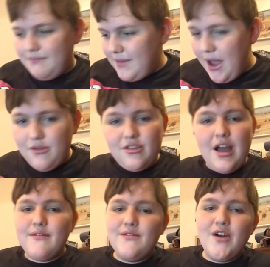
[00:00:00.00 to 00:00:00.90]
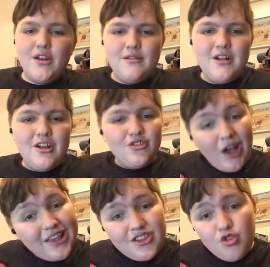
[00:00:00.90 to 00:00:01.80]
I was not having fun. So
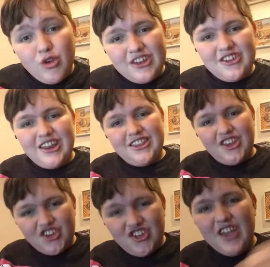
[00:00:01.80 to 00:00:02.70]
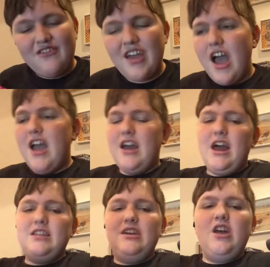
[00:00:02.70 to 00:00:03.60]
I switched it to shift, and I
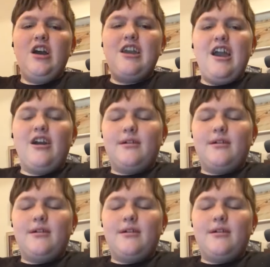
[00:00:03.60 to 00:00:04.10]
did not care.